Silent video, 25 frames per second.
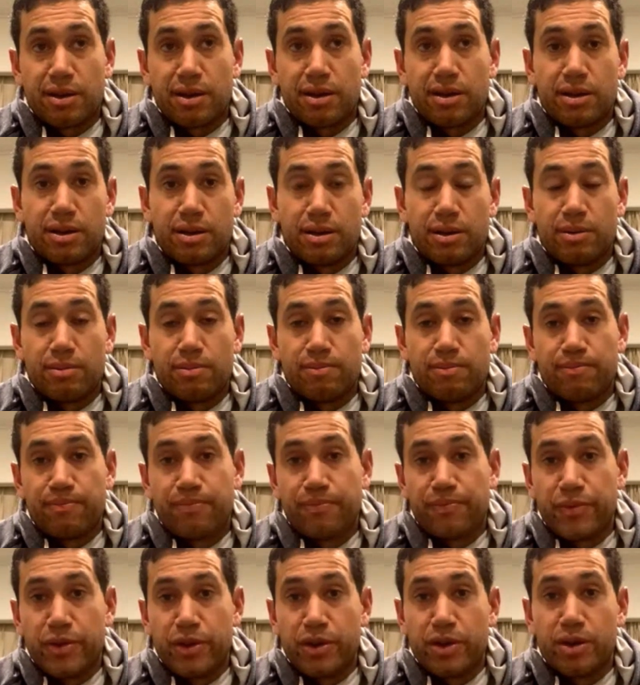I
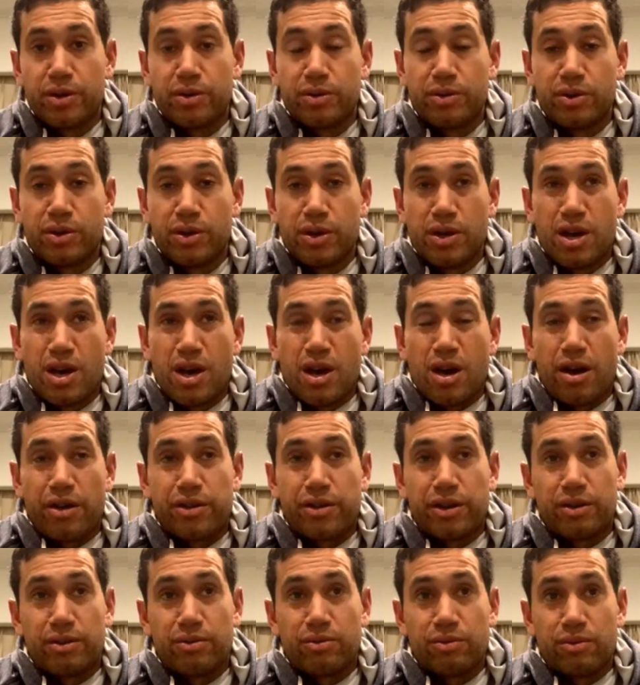
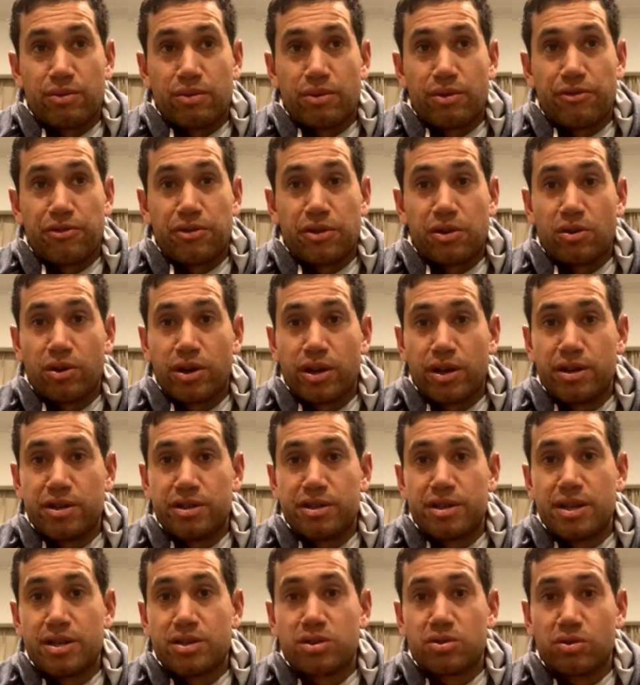think if you look at
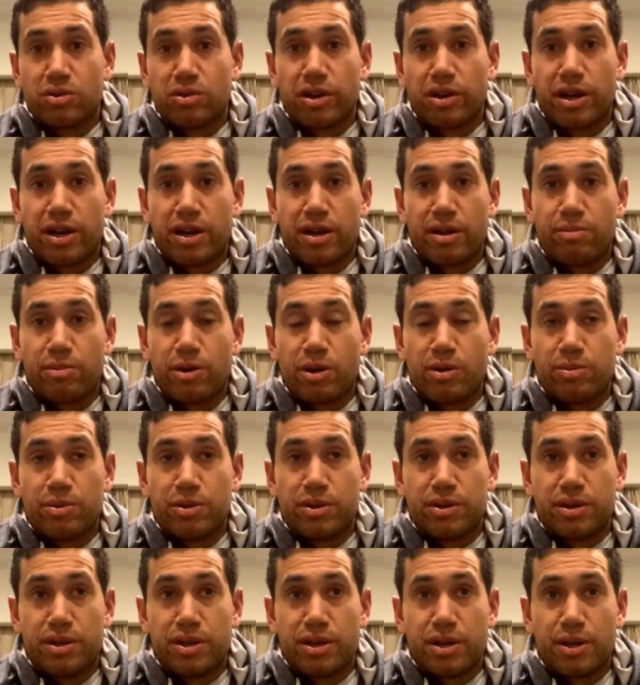international cricket at the
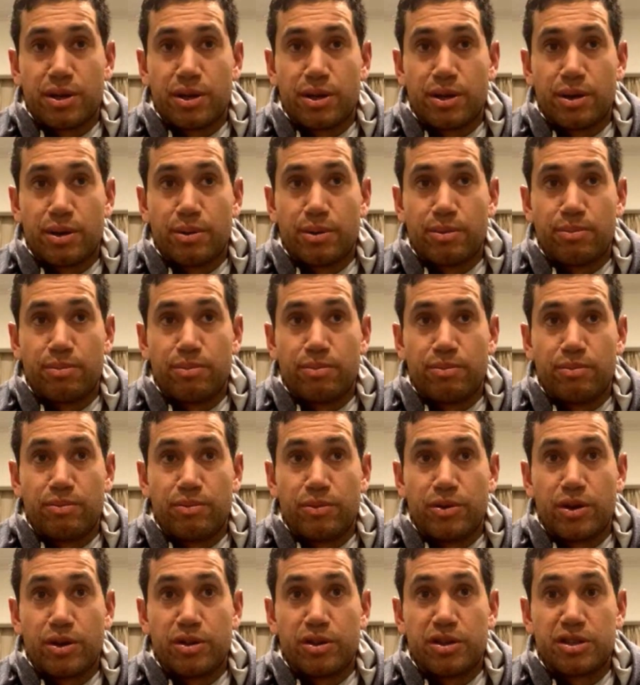moment,
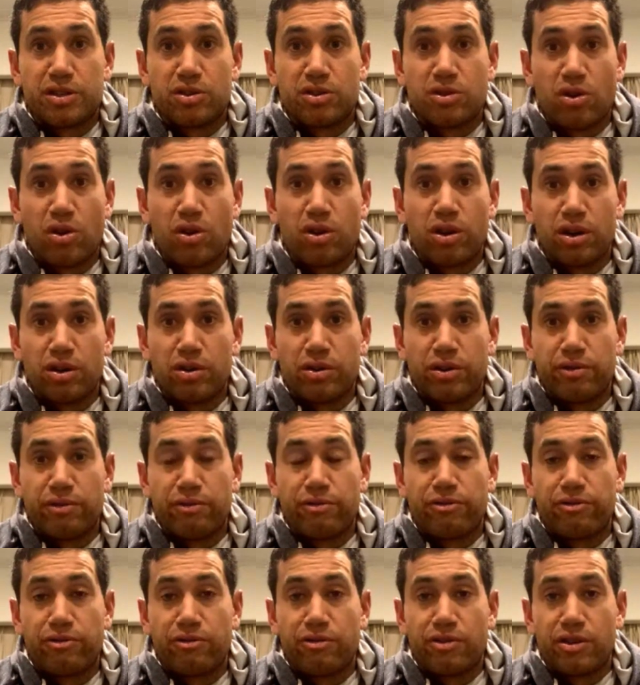there's not a lot
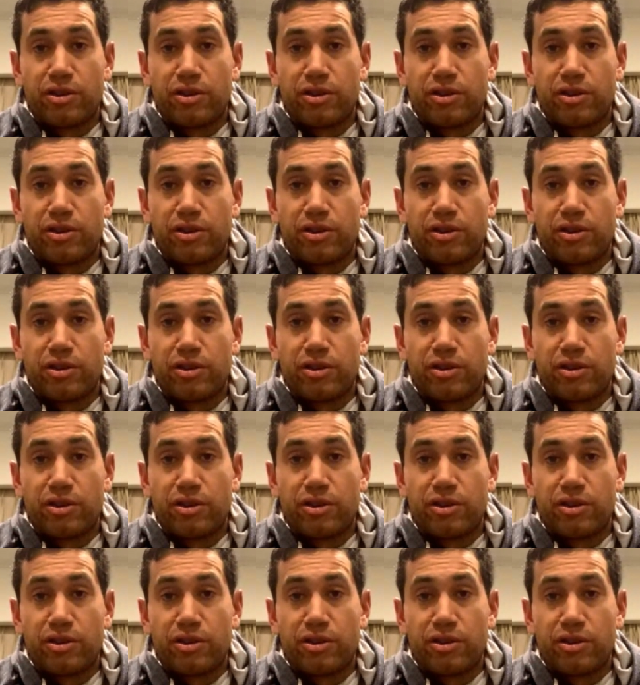of